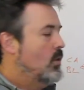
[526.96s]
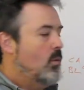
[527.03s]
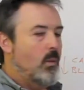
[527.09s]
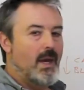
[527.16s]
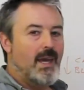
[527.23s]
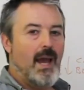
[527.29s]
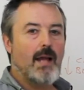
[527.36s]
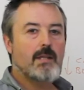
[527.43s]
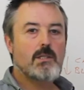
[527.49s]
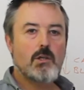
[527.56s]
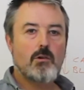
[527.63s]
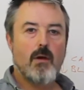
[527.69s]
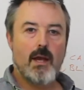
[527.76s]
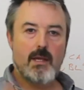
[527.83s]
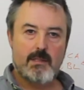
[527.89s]
We
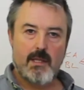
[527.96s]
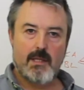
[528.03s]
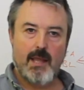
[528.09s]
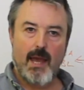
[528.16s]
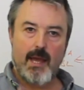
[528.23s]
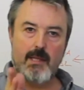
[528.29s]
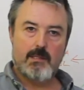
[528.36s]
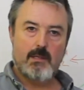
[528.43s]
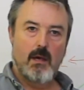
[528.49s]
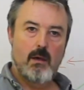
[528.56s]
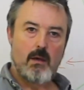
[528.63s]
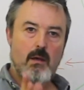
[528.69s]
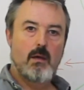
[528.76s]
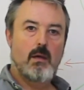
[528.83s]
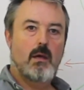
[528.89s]
categorize the data
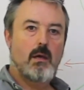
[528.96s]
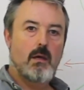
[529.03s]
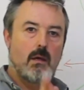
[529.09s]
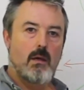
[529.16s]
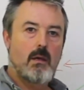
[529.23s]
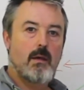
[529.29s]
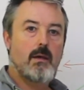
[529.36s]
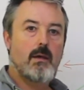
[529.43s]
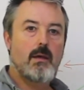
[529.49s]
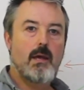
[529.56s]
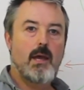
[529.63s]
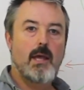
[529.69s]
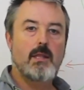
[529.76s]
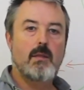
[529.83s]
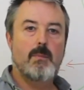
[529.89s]

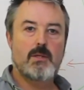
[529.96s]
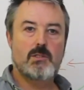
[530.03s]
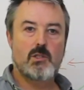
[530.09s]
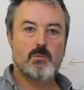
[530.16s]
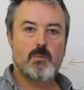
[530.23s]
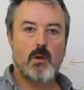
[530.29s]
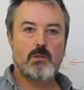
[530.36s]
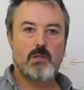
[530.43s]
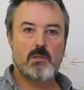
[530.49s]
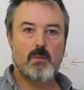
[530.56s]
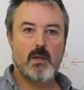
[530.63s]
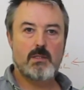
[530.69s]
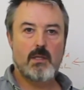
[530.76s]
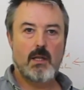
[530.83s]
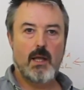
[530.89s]
in the business process
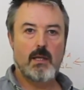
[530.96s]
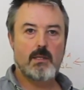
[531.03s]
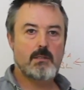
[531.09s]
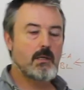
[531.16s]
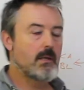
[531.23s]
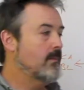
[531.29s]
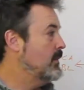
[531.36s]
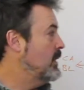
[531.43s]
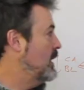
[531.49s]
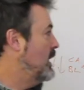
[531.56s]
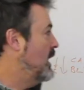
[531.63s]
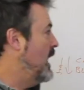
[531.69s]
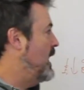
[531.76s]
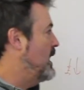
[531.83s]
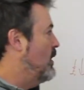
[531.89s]
master list
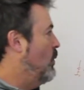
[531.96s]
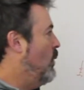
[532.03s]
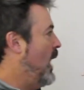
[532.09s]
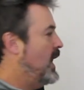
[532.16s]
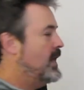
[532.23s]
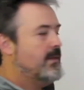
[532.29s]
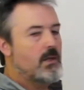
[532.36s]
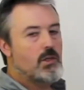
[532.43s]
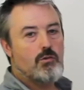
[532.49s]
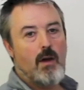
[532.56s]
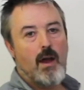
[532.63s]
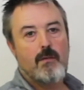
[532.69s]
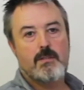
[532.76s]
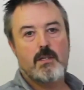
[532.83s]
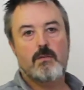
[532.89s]
in a way that
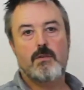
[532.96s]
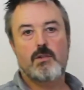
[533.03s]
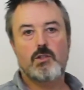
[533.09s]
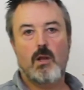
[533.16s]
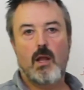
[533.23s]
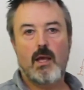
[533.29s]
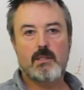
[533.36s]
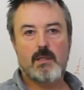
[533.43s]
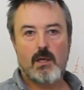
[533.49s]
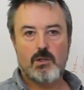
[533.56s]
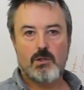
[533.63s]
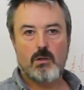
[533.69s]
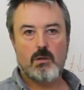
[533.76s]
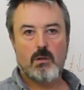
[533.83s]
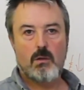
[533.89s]
drives this
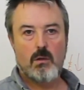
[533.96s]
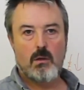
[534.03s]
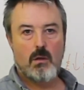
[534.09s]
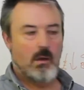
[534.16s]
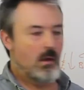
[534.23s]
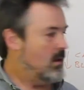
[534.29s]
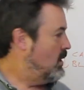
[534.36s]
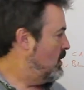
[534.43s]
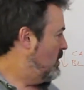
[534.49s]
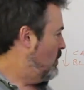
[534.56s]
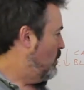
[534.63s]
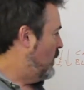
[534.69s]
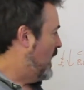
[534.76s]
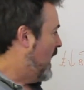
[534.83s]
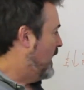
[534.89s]
visualization.
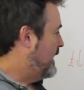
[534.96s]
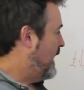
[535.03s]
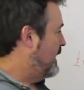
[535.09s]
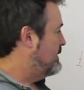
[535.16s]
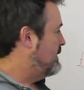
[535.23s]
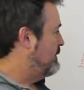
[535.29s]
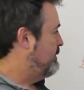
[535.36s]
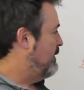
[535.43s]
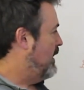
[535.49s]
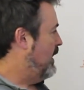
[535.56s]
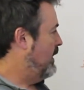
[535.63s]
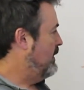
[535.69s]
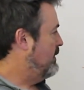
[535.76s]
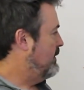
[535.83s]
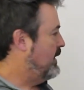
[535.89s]
We identify
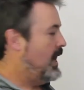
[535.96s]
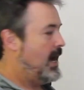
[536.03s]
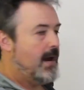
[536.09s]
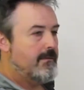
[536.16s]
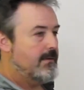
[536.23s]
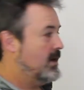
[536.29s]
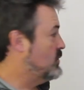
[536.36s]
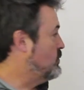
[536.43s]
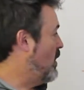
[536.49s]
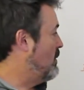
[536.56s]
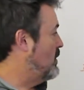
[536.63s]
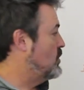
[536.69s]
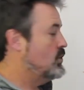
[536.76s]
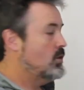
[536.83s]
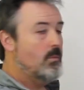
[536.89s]
the areas where
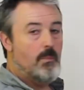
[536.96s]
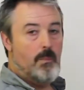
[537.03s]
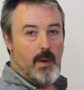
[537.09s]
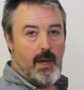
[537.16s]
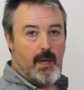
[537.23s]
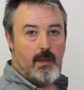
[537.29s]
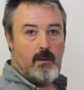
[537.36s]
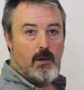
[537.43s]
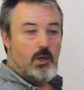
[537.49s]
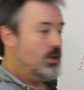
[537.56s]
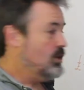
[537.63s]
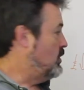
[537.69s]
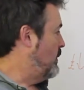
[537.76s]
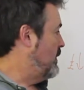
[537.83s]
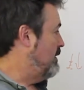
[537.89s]
we should be
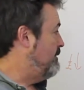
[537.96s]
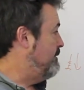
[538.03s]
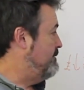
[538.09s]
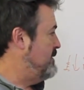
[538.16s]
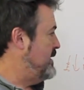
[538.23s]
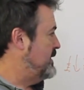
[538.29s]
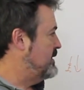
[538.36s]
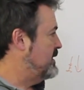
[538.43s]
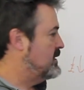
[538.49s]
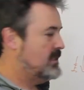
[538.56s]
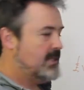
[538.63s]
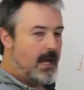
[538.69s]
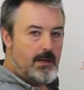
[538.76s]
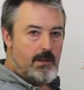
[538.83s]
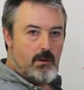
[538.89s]
doing a fit to
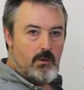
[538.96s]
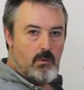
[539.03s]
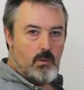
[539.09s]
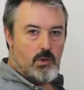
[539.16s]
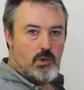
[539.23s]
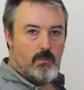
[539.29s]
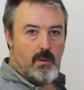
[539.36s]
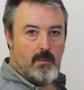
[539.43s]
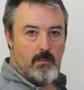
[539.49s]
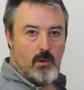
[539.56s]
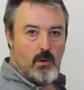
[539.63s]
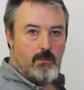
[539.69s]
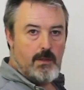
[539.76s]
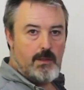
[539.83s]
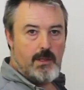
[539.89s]
standard. We should be
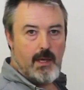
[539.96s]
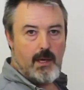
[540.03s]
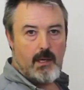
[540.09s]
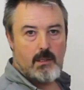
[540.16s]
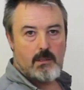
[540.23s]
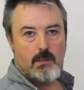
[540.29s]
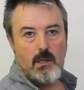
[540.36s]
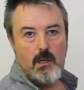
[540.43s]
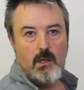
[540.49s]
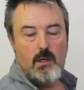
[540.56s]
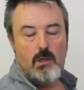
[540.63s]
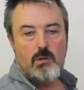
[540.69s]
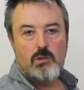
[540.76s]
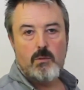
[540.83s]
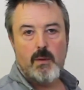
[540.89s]
moving things
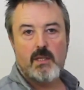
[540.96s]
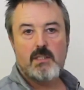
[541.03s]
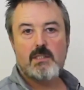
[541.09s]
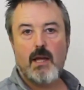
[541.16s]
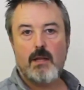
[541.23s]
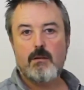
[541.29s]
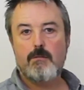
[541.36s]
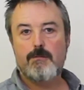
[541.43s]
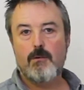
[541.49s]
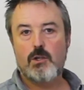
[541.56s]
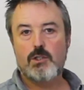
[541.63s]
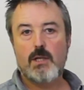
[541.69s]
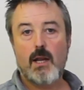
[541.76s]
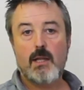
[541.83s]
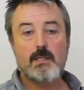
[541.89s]
to be standard
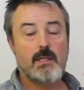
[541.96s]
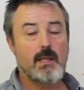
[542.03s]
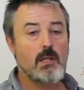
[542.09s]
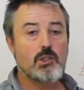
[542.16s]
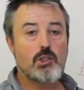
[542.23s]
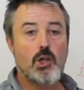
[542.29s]
functionality. That